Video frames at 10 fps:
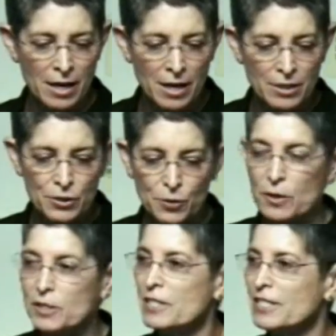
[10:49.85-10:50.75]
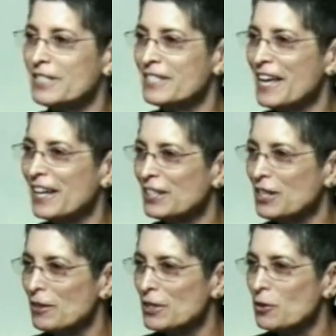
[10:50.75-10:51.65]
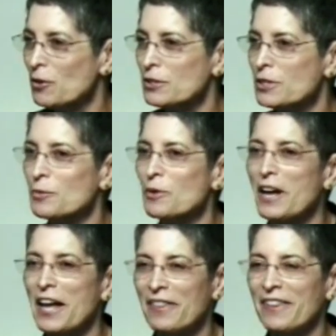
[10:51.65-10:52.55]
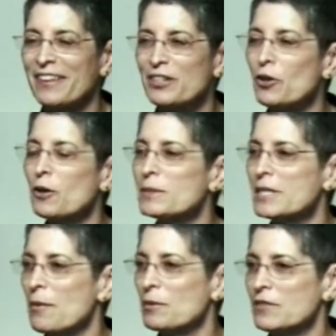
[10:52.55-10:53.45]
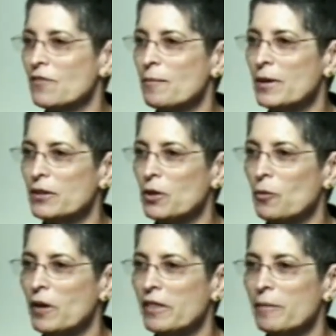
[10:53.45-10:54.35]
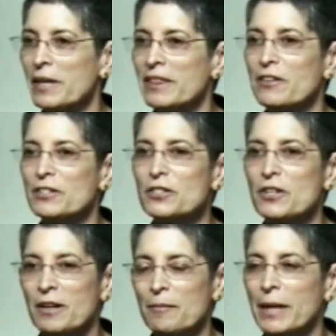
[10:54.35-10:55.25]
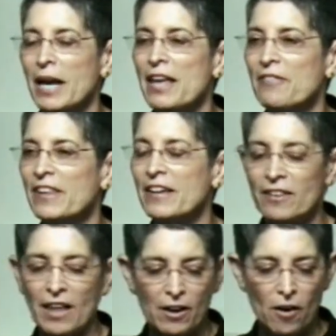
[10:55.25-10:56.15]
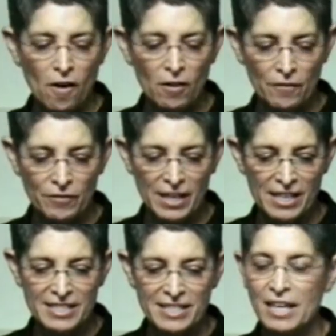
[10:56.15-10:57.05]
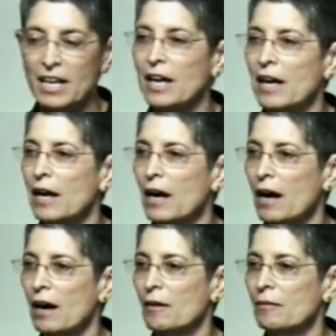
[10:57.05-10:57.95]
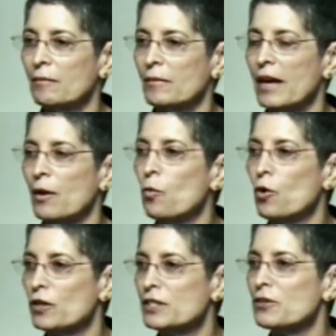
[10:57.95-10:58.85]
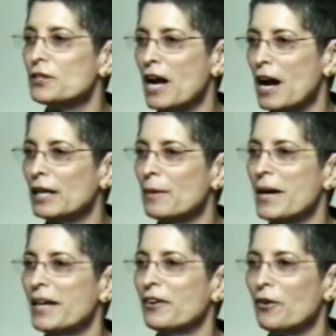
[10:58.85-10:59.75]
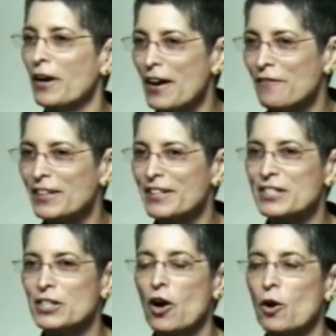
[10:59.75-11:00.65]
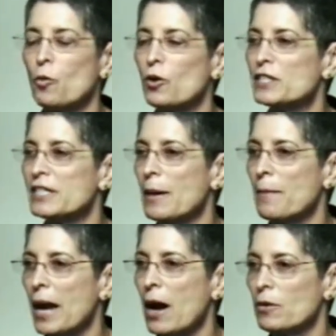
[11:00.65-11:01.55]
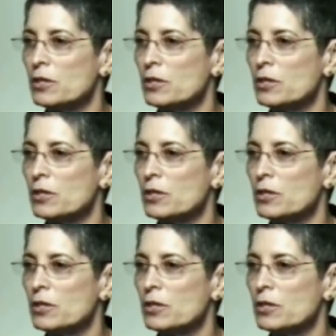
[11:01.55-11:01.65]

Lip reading: sources and secondary sources were not terms I was familiar with, but I feel like all of these words or document or evidence are words that empower